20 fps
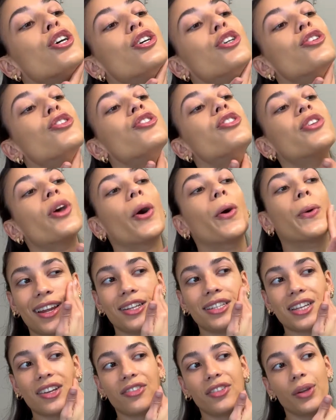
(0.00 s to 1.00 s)
So I
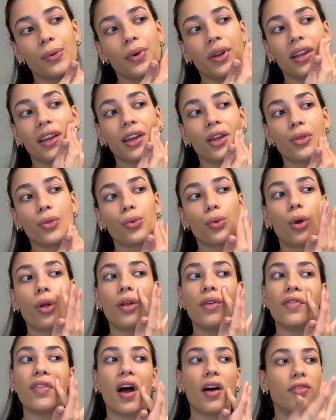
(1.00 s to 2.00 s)
definitely want to get through all
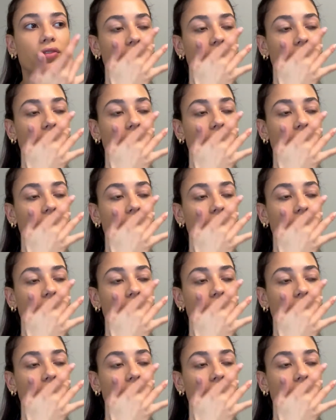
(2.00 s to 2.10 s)
of that